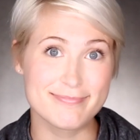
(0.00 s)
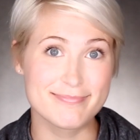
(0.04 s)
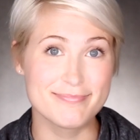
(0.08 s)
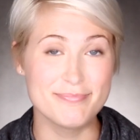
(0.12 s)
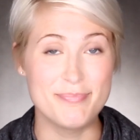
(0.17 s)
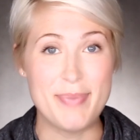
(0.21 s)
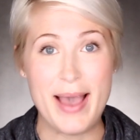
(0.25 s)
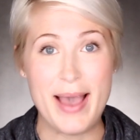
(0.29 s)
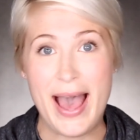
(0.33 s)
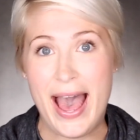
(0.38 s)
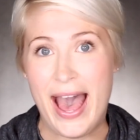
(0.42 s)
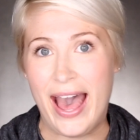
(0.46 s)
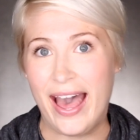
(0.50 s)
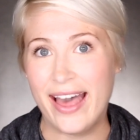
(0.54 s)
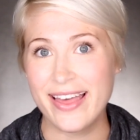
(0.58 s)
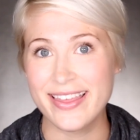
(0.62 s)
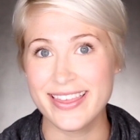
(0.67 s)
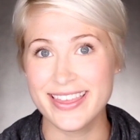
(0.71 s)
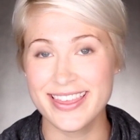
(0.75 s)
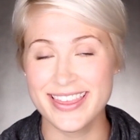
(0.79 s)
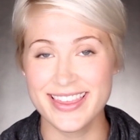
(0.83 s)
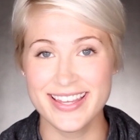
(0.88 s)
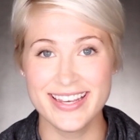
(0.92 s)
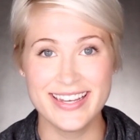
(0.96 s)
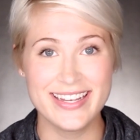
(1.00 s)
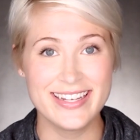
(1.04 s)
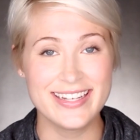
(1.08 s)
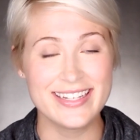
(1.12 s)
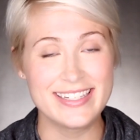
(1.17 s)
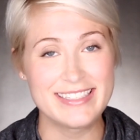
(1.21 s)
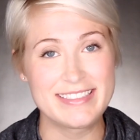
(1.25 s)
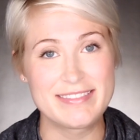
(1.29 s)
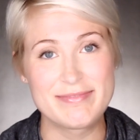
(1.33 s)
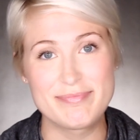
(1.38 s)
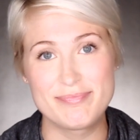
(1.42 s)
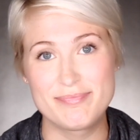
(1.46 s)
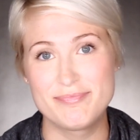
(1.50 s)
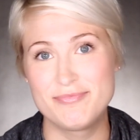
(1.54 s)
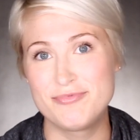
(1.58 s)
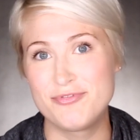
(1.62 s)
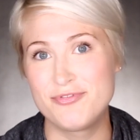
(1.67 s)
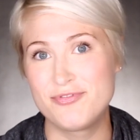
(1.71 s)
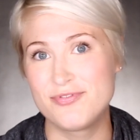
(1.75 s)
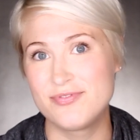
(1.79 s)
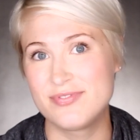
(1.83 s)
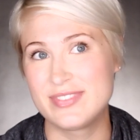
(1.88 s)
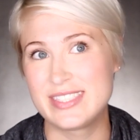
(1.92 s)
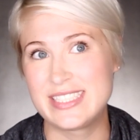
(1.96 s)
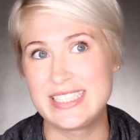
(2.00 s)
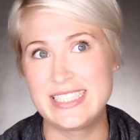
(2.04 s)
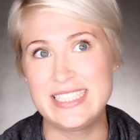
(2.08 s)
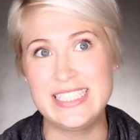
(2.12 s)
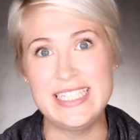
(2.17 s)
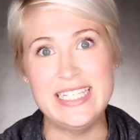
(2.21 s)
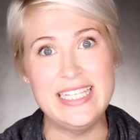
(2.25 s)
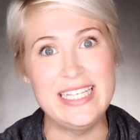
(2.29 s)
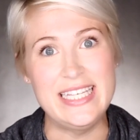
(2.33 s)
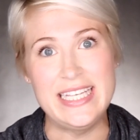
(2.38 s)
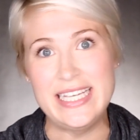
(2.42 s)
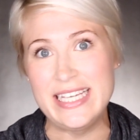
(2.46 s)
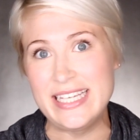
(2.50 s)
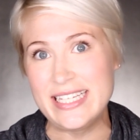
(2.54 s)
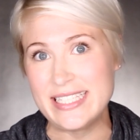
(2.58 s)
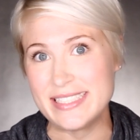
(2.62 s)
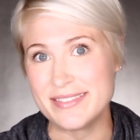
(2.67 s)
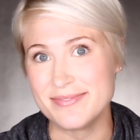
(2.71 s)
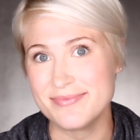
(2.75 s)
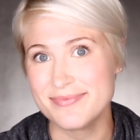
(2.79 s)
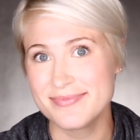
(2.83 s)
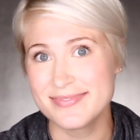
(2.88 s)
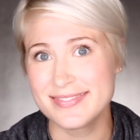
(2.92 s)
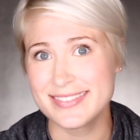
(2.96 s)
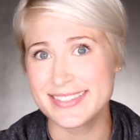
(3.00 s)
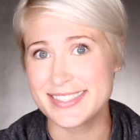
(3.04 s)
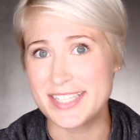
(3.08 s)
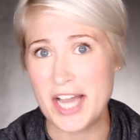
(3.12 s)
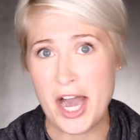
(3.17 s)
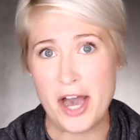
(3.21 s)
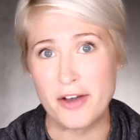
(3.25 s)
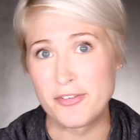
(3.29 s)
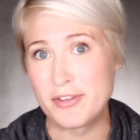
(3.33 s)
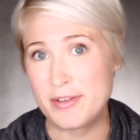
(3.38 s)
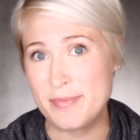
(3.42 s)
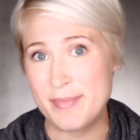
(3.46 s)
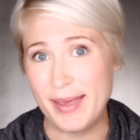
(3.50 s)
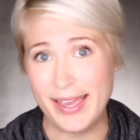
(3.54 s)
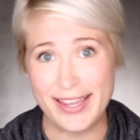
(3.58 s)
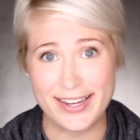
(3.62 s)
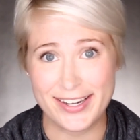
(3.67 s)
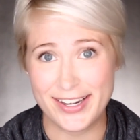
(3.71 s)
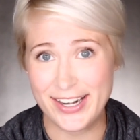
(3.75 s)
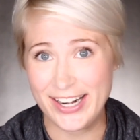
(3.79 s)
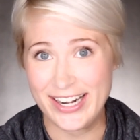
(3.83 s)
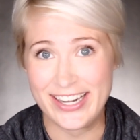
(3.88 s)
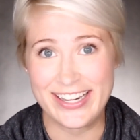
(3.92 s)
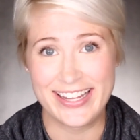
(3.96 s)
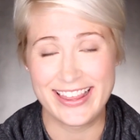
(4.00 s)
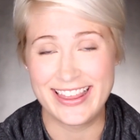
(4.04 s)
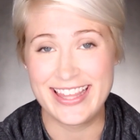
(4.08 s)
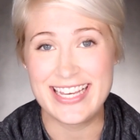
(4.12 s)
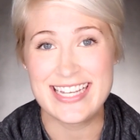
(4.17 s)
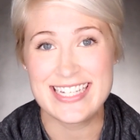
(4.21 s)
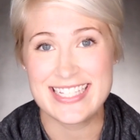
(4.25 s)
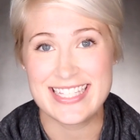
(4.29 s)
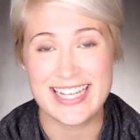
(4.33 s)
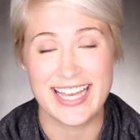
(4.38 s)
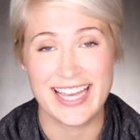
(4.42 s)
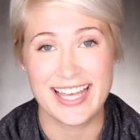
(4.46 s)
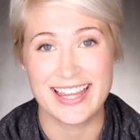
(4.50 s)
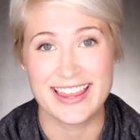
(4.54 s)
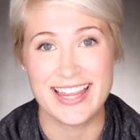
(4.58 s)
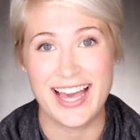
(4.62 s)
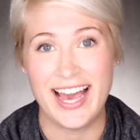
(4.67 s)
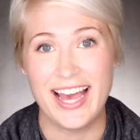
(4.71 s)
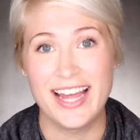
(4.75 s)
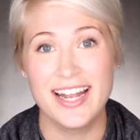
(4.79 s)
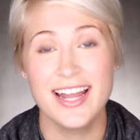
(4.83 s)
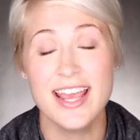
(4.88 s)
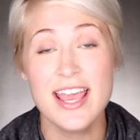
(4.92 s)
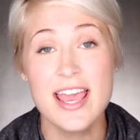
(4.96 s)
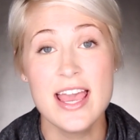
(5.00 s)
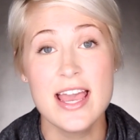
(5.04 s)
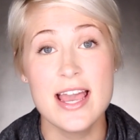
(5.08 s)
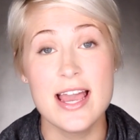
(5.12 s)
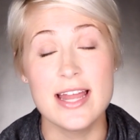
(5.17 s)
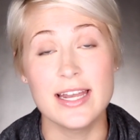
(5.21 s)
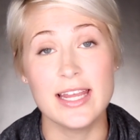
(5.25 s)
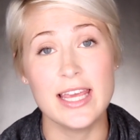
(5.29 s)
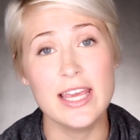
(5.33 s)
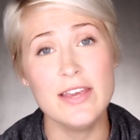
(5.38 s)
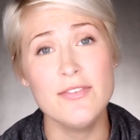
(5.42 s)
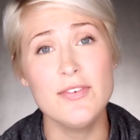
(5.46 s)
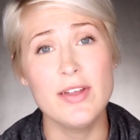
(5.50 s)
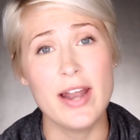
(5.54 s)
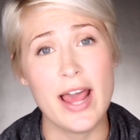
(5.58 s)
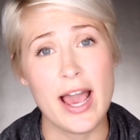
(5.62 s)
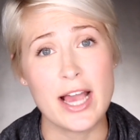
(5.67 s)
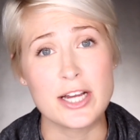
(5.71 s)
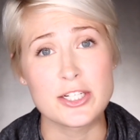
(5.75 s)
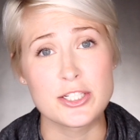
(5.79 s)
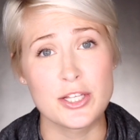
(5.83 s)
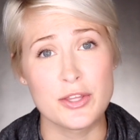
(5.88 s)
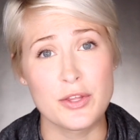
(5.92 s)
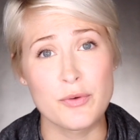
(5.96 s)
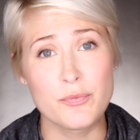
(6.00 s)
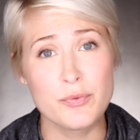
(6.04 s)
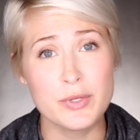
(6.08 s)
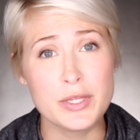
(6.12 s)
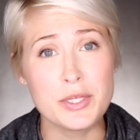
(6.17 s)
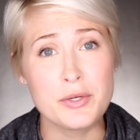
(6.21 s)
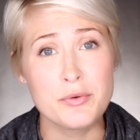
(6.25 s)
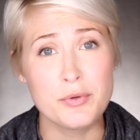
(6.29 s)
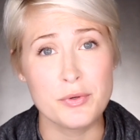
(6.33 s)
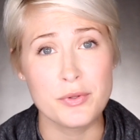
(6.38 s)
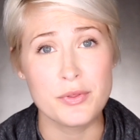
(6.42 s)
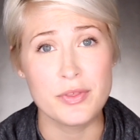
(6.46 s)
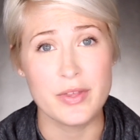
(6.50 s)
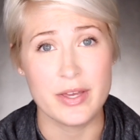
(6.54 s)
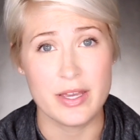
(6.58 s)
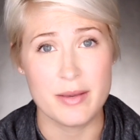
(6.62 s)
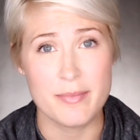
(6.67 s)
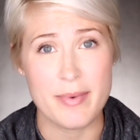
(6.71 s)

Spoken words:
bath, tea, coffee maker, things like that. And even actually the really cool thing